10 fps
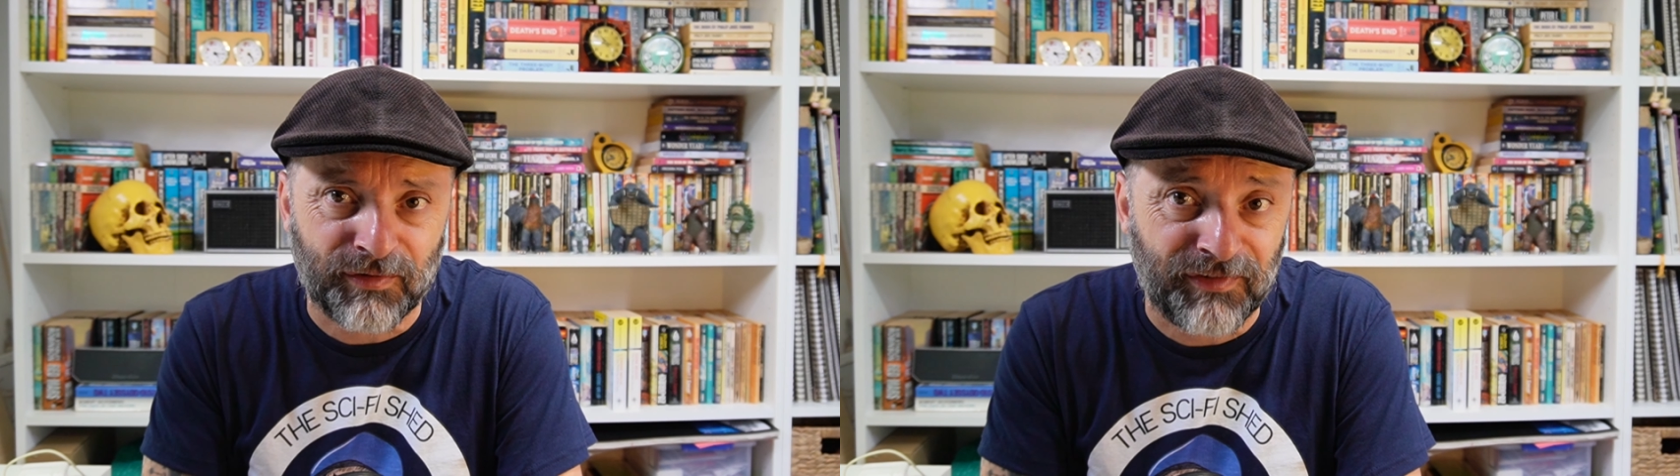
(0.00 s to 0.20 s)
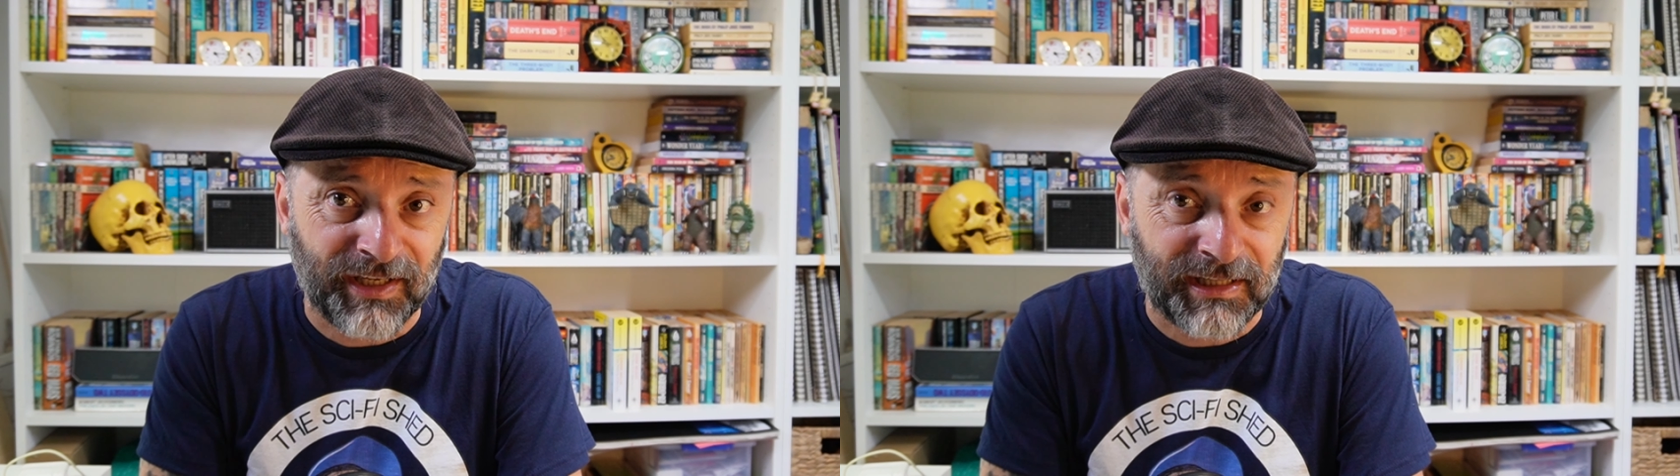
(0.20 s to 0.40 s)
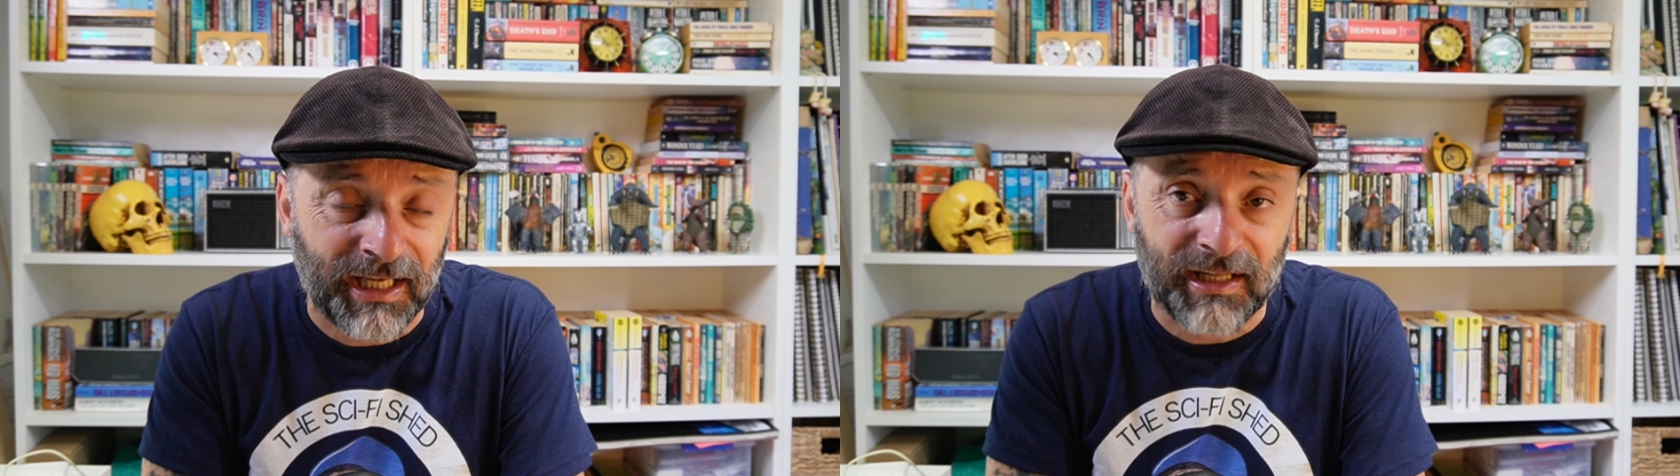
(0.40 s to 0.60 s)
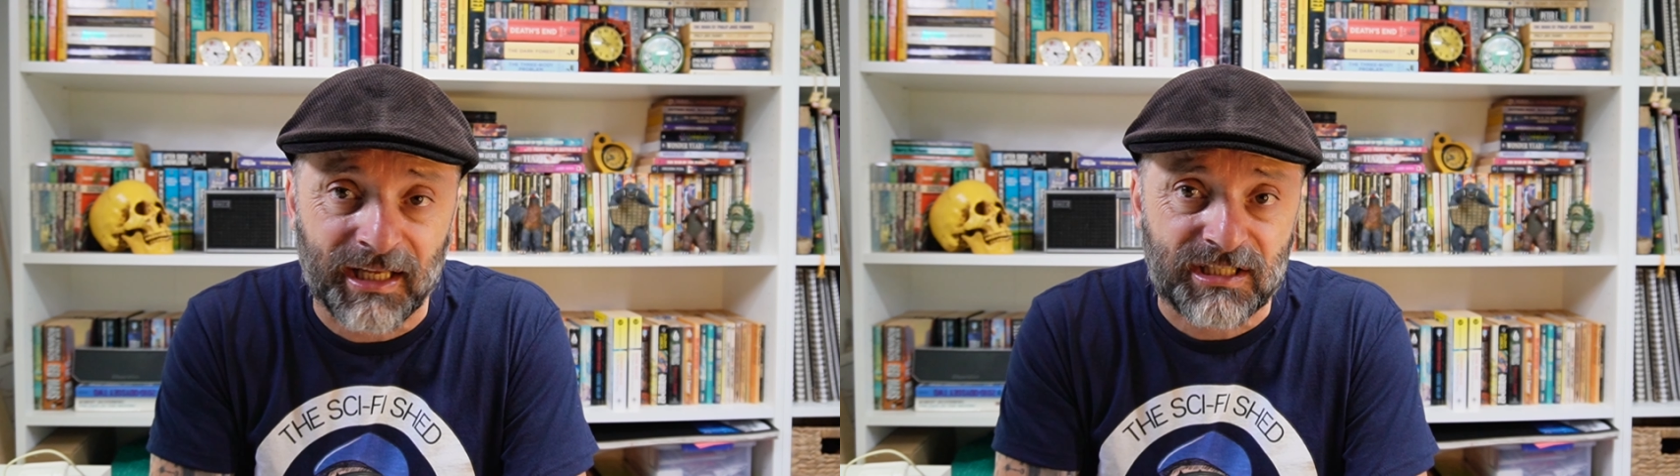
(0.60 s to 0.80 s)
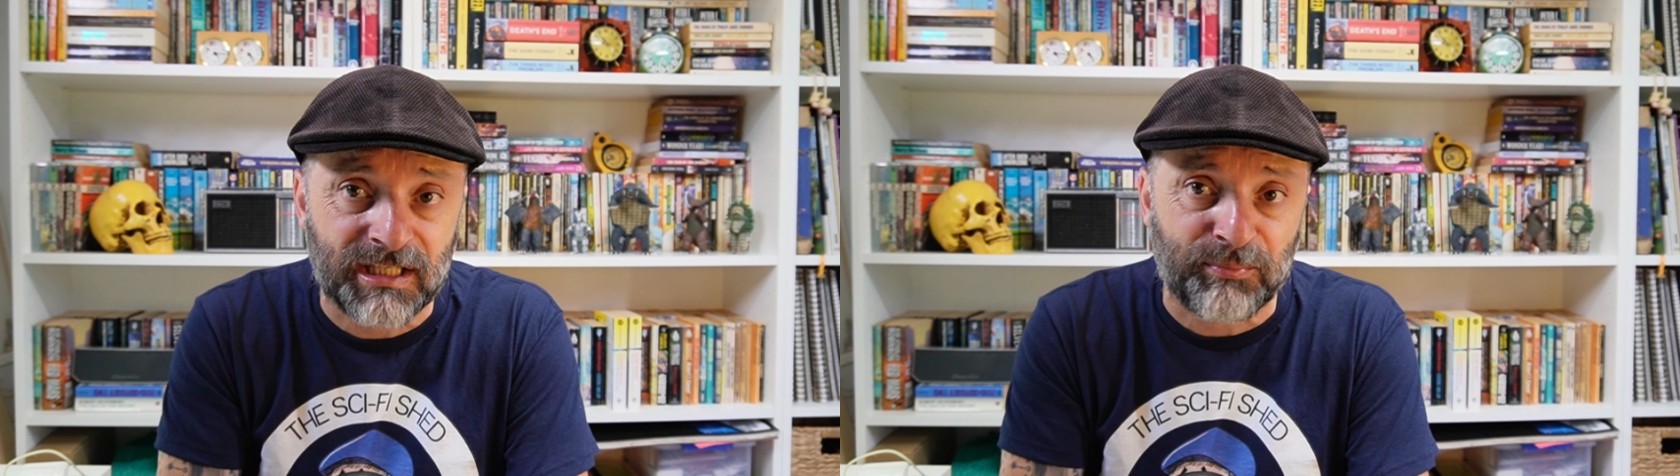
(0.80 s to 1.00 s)
think that
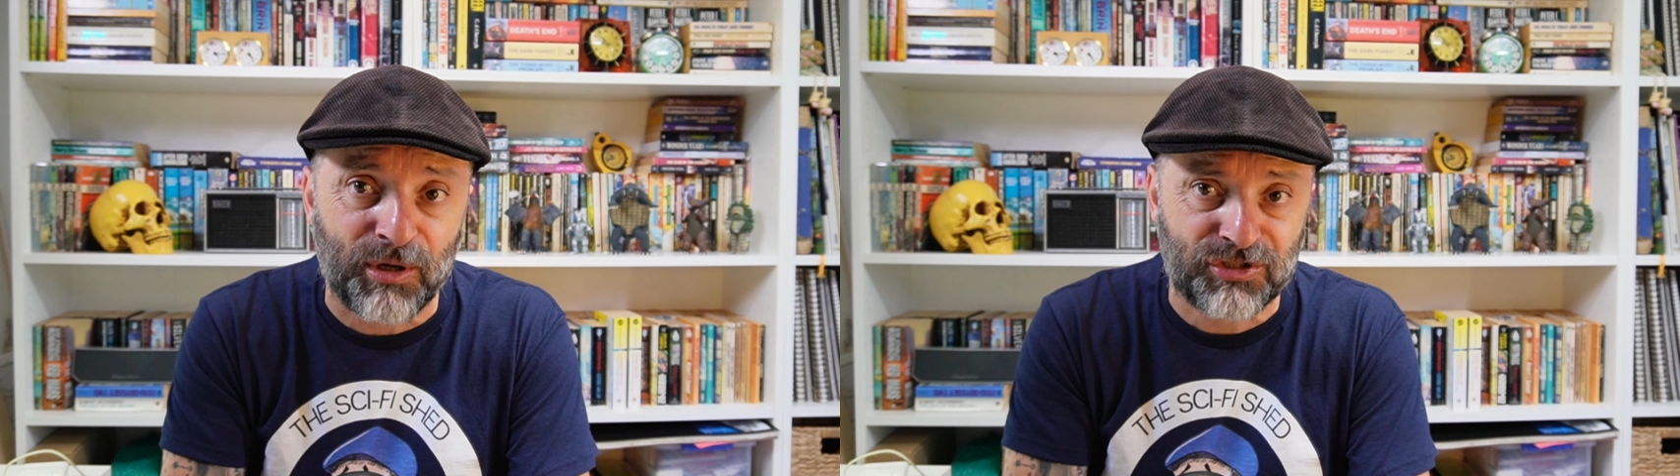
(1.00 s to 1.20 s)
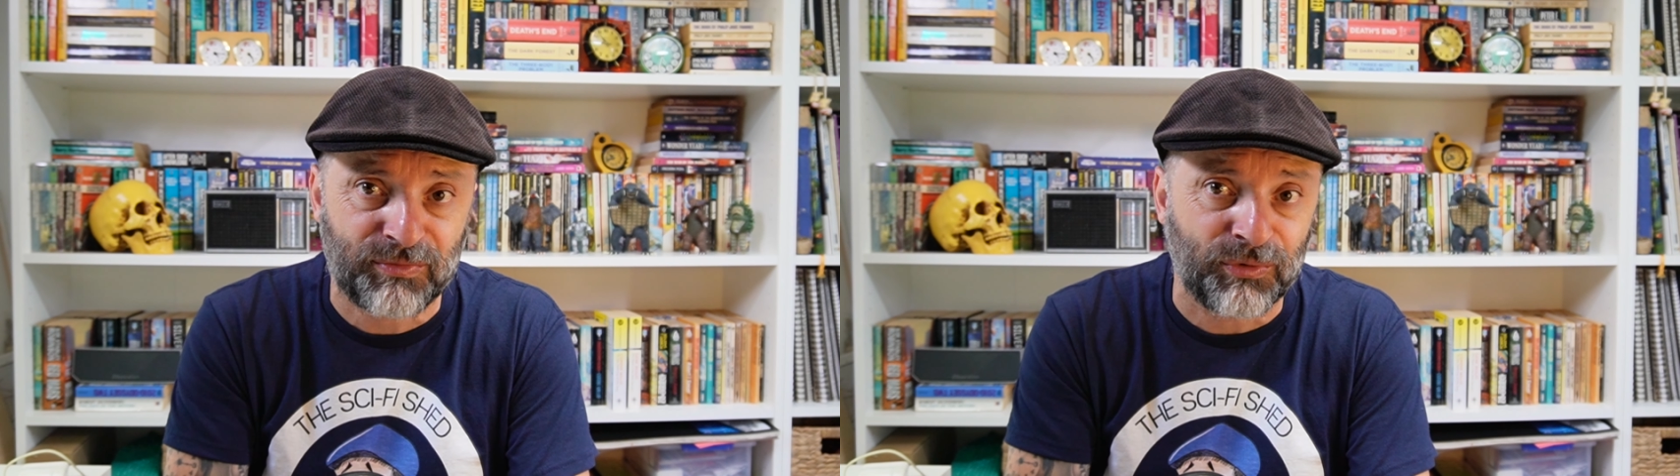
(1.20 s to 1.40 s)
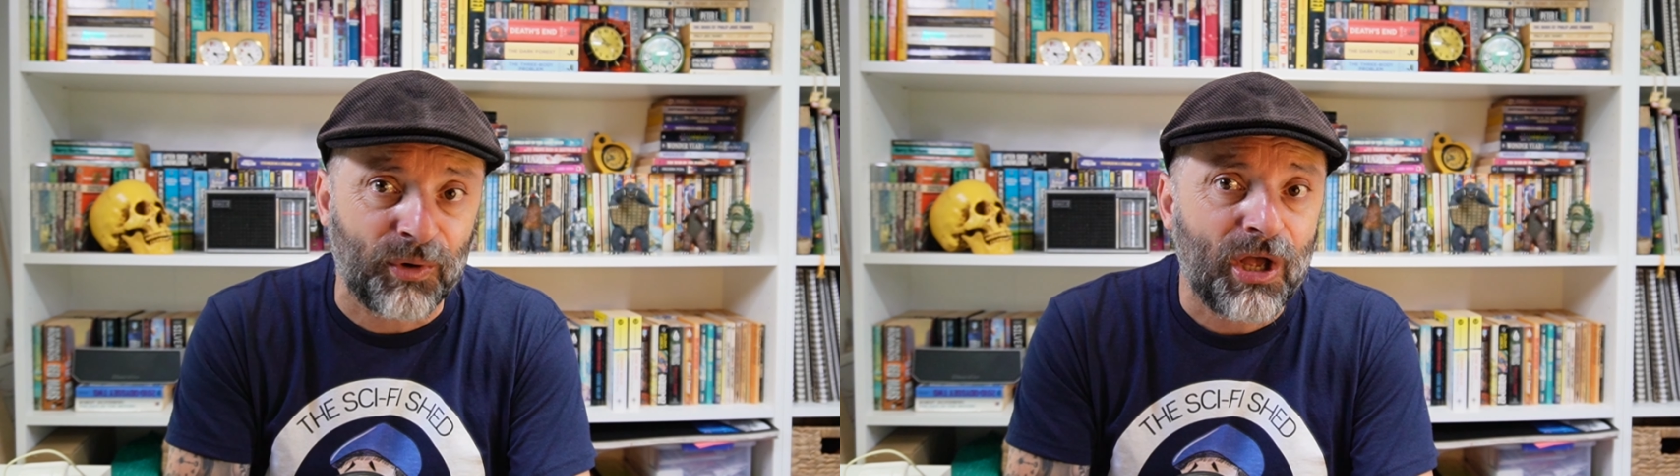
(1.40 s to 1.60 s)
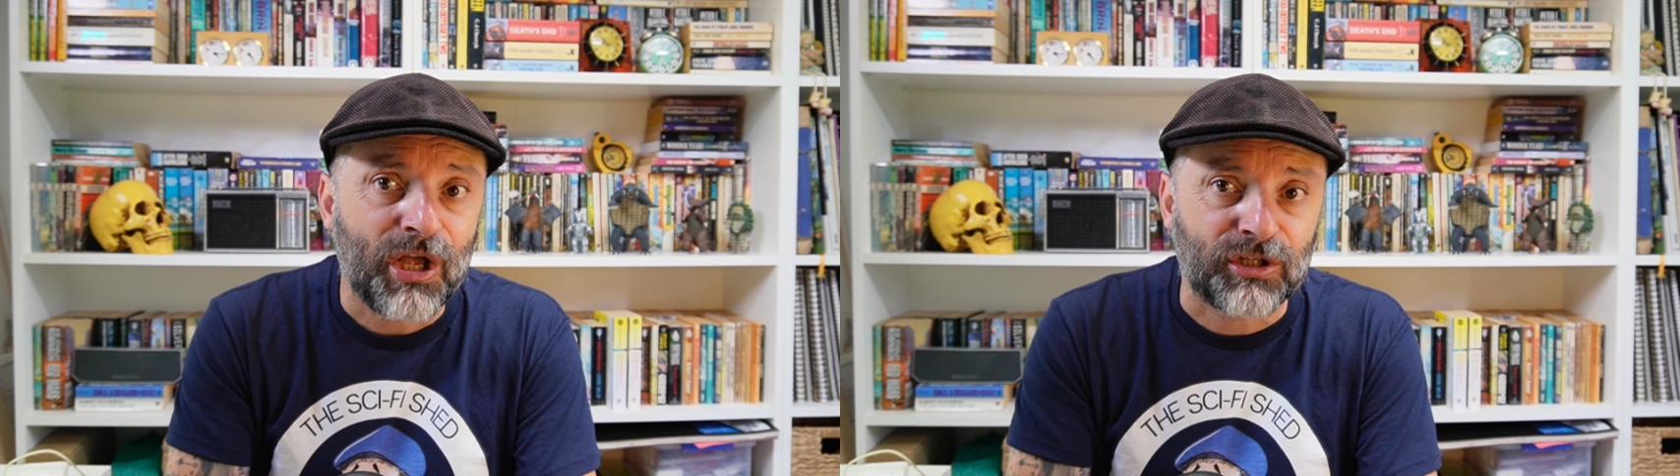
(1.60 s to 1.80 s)
it's impossible